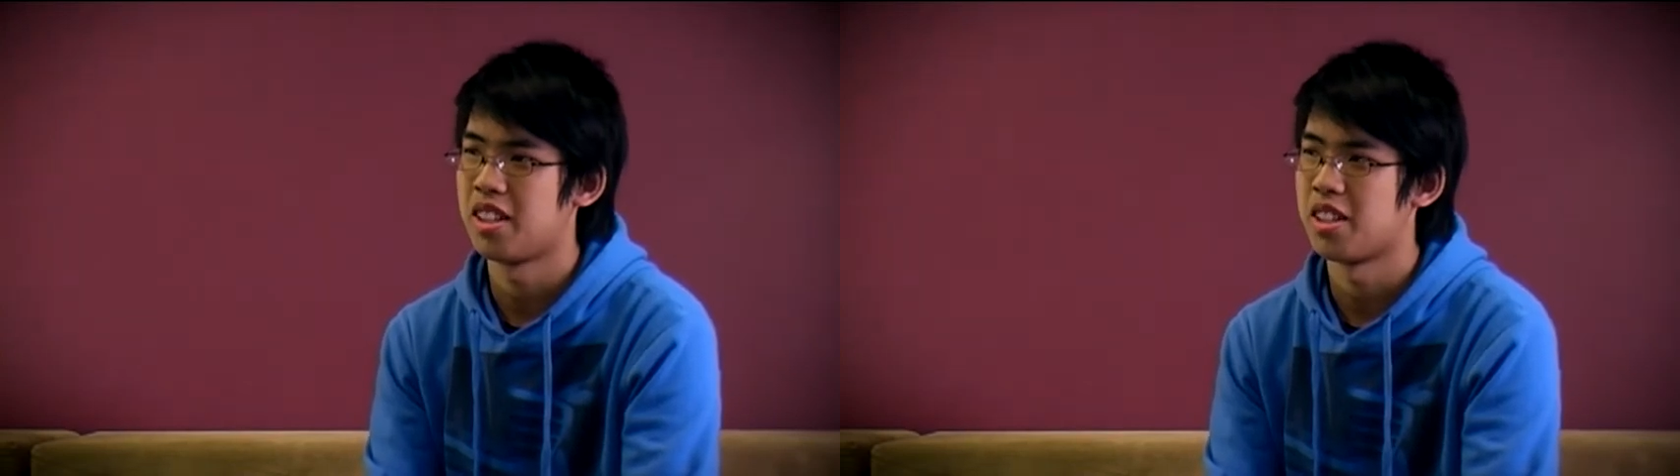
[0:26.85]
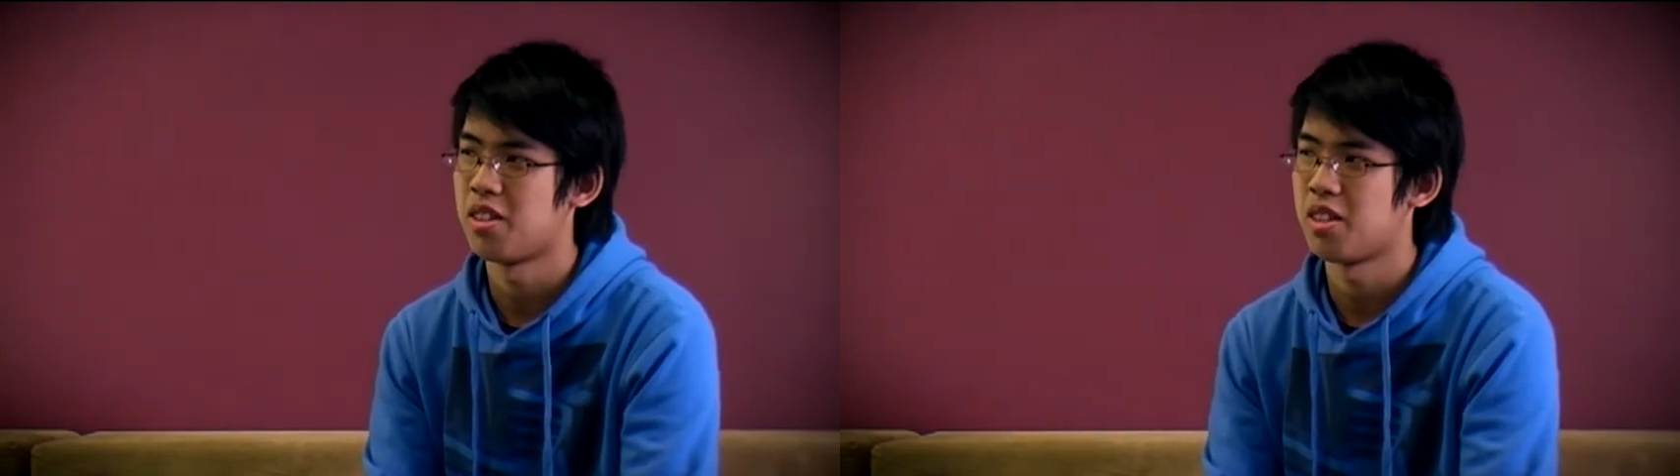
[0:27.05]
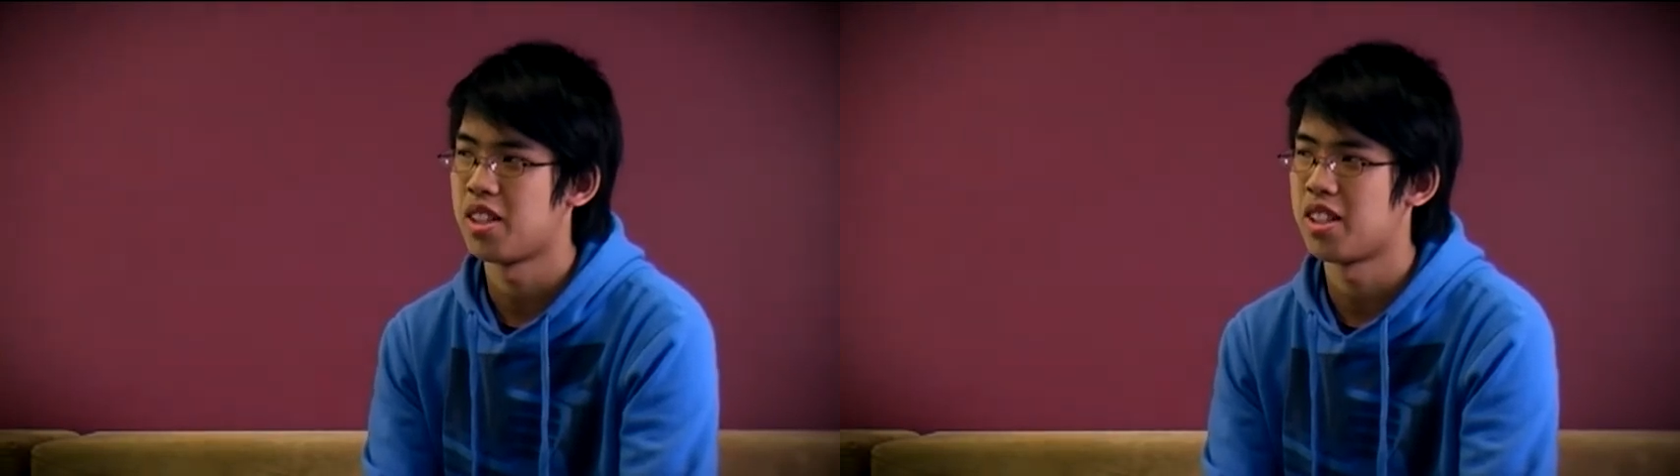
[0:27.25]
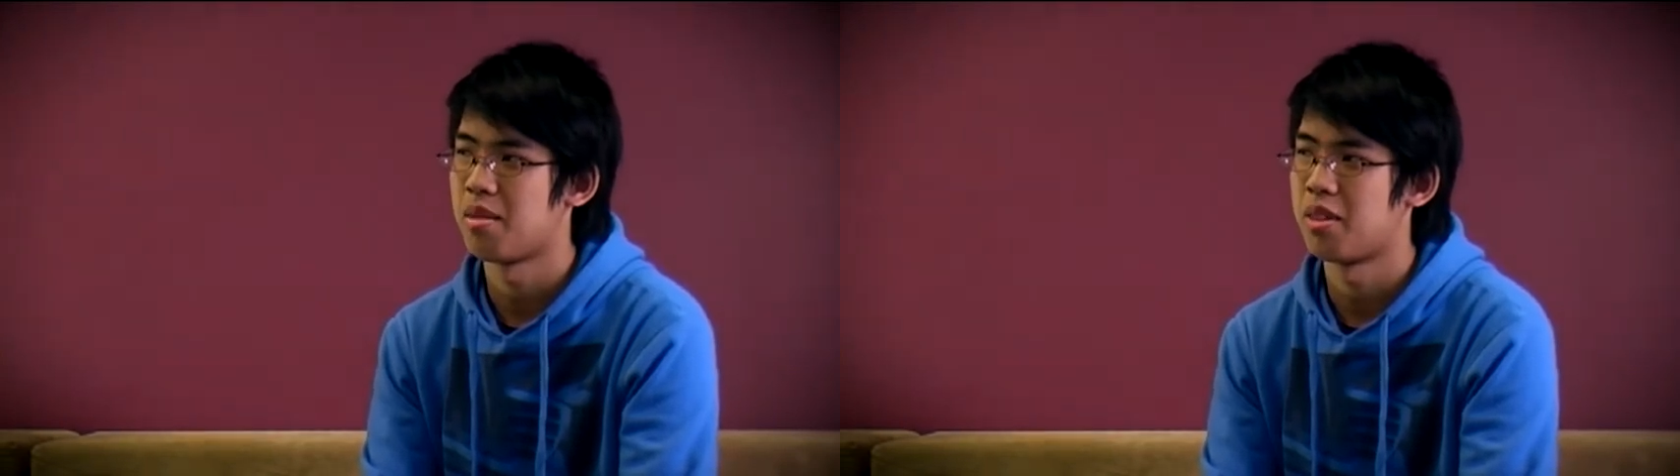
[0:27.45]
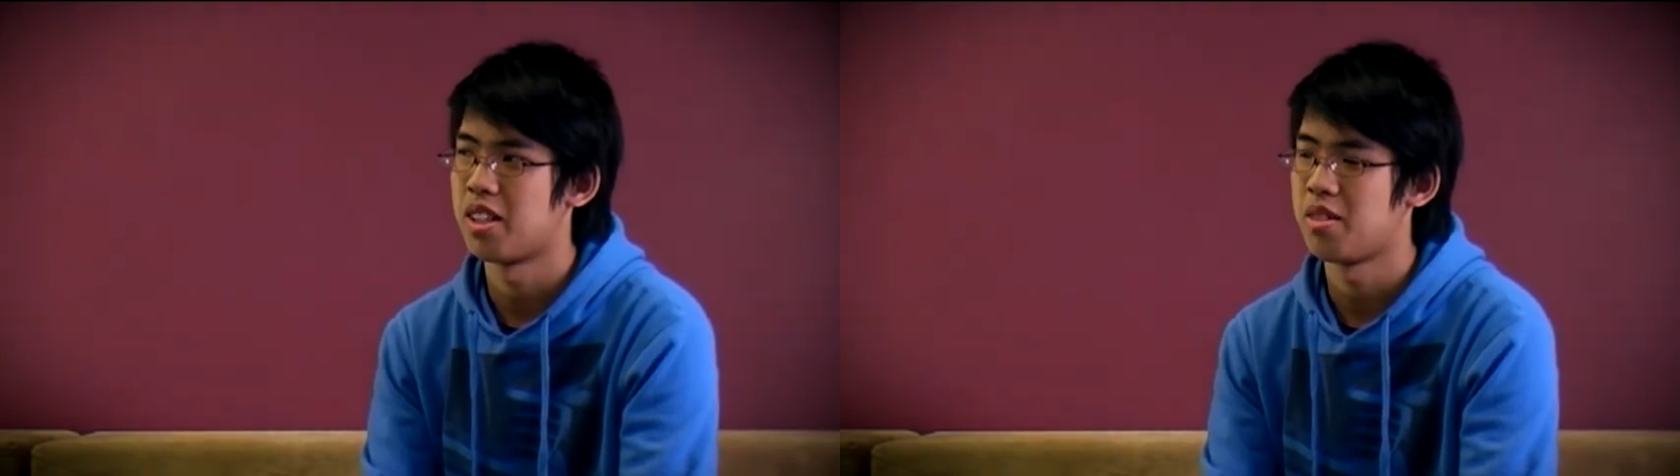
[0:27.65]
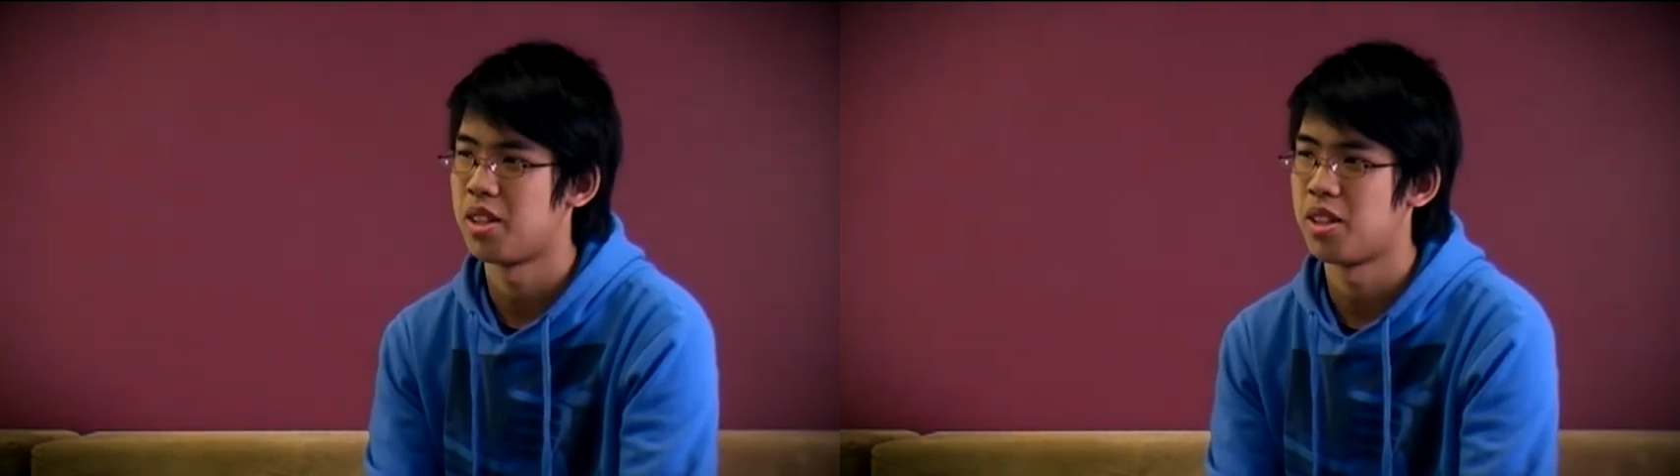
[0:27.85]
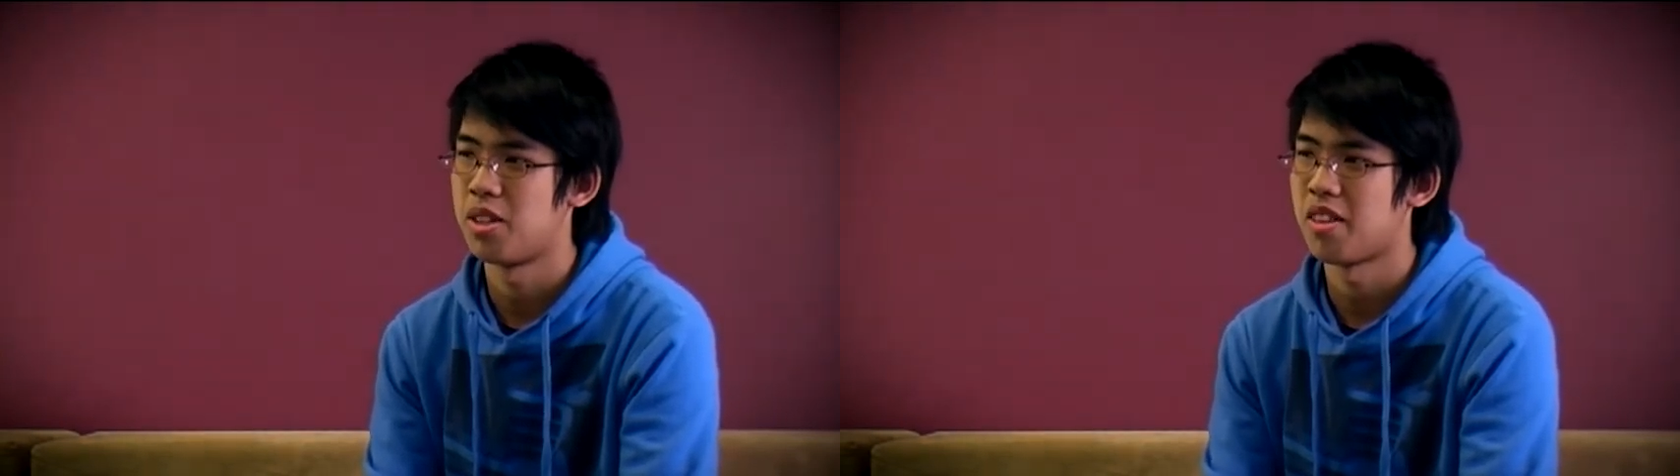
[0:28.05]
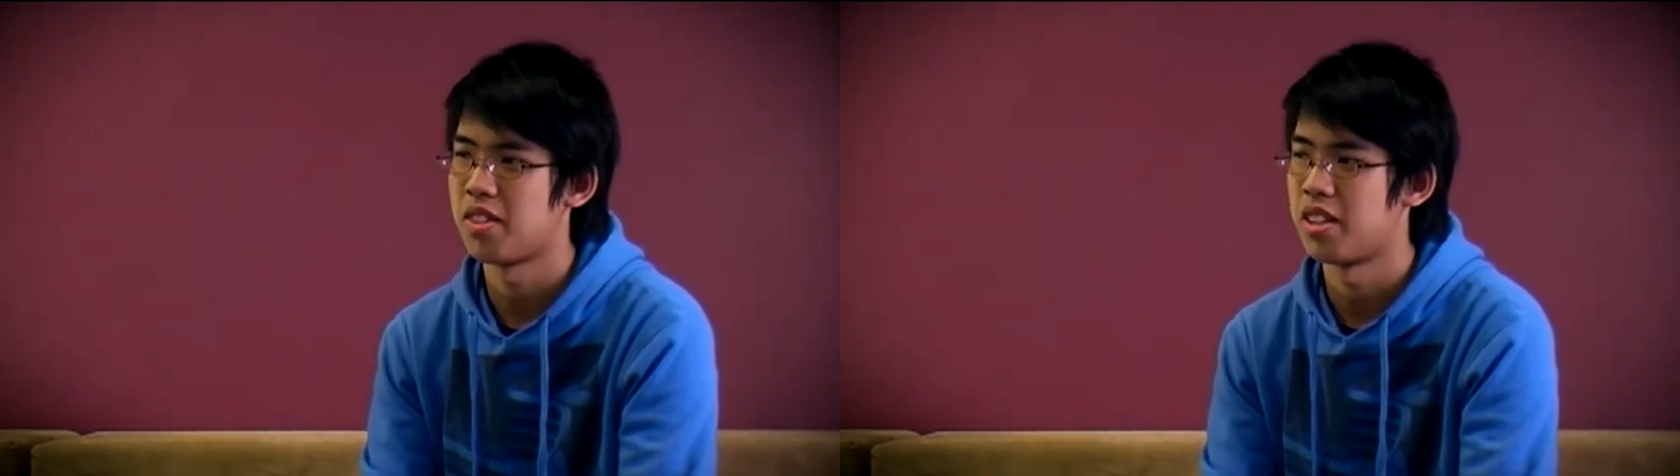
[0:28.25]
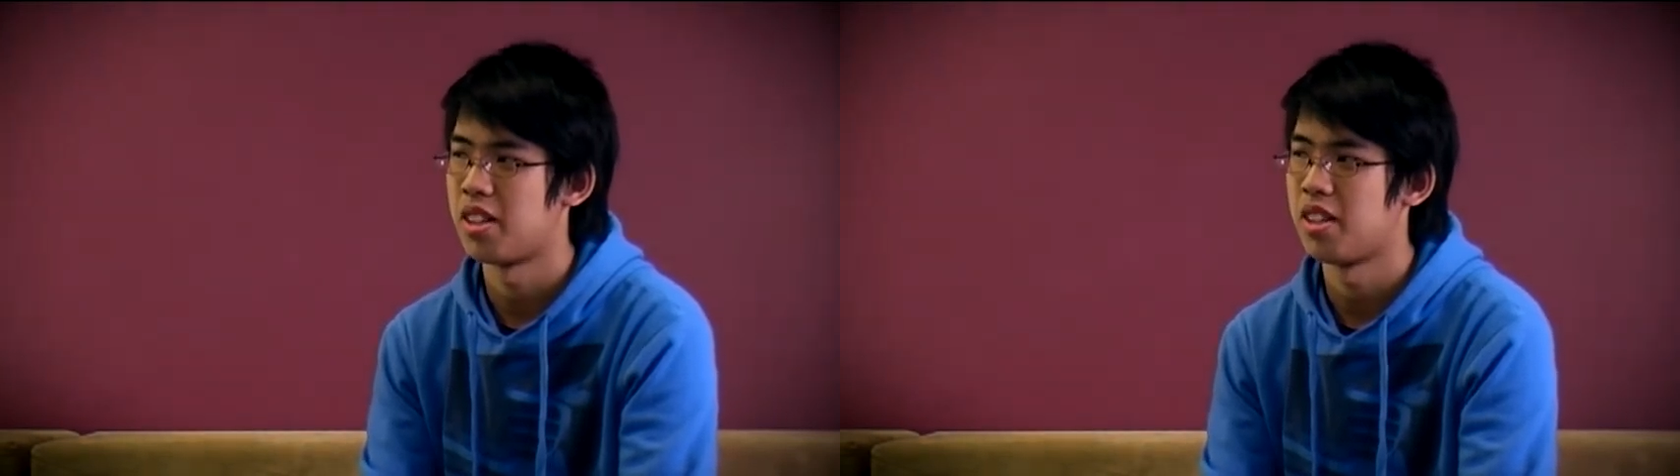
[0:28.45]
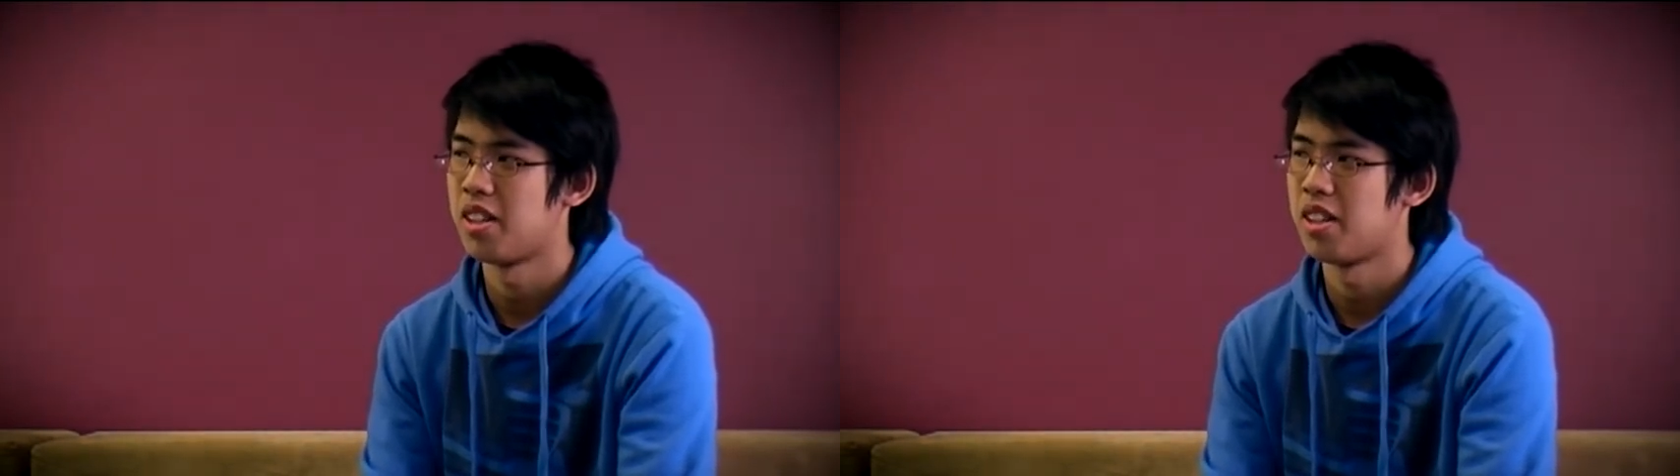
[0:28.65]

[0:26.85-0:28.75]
It's not just a place where you have to